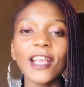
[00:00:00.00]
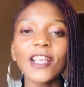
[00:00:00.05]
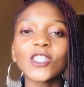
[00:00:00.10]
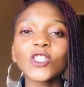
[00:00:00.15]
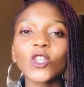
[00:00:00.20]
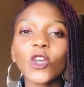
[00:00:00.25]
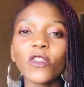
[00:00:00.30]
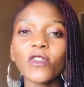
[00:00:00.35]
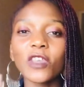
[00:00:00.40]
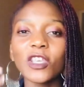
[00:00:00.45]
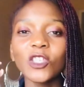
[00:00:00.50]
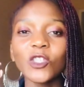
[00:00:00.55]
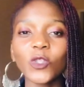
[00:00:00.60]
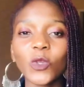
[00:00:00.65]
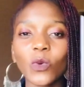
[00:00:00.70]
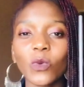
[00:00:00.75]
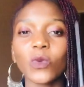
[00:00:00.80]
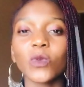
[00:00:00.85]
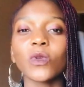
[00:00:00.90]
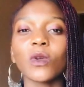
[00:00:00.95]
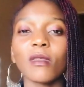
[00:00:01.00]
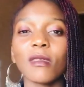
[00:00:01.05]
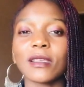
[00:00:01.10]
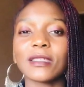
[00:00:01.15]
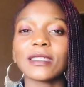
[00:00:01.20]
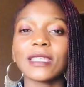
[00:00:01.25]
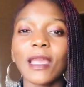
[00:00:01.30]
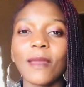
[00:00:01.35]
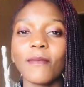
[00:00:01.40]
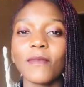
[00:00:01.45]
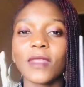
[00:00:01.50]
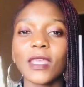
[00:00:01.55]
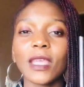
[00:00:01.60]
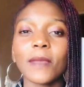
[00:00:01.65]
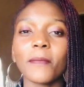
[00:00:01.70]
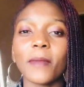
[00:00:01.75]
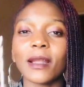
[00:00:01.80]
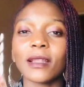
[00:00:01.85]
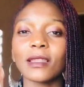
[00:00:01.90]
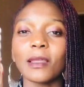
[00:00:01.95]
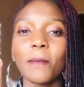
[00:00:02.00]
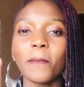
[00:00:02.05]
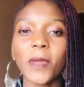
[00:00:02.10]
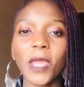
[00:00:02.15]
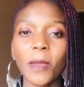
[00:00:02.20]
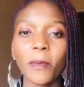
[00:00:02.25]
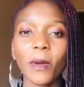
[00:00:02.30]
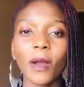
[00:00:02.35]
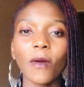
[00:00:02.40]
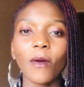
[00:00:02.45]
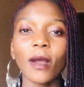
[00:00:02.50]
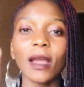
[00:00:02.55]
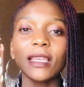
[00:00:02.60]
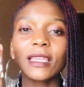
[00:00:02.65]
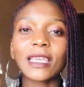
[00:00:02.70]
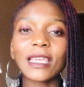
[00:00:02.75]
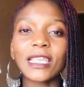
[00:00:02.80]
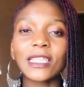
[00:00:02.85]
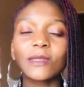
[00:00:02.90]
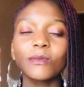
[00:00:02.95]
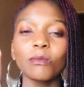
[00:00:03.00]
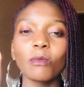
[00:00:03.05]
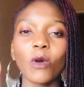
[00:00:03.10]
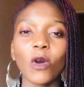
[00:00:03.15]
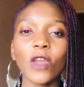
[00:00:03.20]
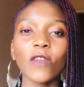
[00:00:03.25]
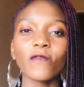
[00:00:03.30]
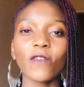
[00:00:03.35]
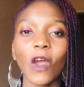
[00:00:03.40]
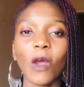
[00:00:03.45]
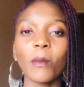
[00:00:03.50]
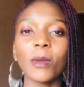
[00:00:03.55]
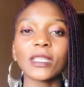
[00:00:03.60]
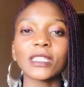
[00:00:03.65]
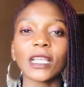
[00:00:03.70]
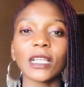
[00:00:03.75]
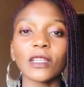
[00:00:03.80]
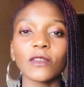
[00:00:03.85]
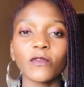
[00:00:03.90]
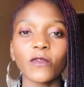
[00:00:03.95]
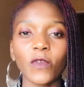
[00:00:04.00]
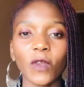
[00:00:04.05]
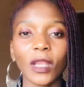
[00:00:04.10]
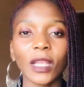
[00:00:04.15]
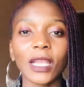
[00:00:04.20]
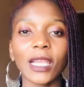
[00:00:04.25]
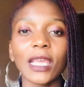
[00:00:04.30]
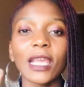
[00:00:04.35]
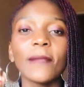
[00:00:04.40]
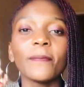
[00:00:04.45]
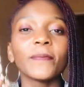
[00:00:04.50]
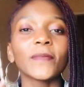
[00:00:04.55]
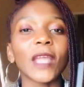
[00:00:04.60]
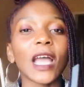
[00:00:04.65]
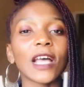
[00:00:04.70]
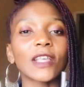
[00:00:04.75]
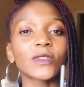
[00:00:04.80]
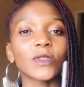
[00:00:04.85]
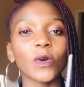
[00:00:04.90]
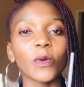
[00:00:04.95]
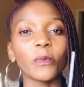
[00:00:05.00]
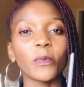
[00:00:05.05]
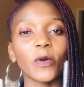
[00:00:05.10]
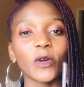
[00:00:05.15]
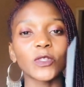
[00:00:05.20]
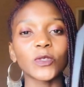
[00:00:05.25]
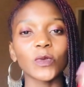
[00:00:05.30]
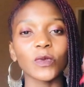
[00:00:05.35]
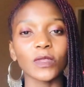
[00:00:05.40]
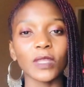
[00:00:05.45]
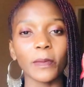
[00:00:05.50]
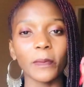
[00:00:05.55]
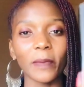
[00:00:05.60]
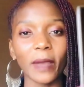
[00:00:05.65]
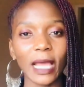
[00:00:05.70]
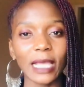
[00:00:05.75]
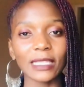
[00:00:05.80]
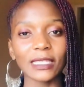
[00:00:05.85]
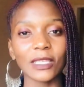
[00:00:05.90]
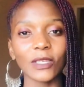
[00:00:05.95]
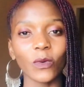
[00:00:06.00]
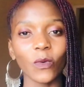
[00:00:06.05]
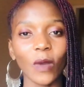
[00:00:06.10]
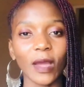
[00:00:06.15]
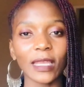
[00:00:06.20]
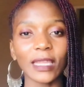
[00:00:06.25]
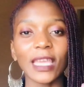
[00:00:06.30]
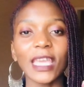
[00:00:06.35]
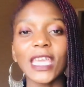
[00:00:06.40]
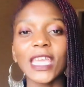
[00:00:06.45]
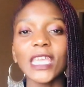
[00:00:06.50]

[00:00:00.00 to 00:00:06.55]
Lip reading: So these two will do the same thing, but the paper one is more environmentally friendly as opposed to the plastic one.